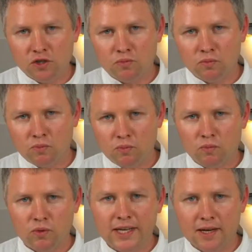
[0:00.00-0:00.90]
you
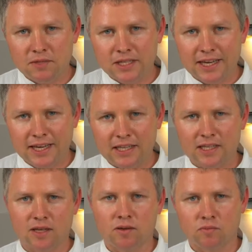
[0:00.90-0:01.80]
bring it up to the heat
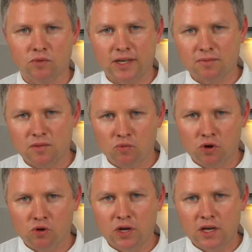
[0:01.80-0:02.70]
and bring it up to the
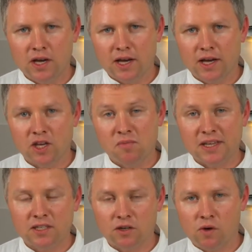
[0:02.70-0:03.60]
boil, you
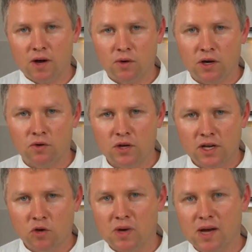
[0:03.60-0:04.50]
mix it quite well,
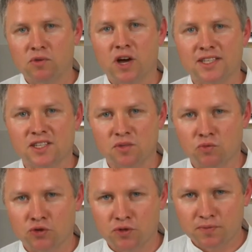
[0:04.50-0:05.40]
it will become nice and smooth.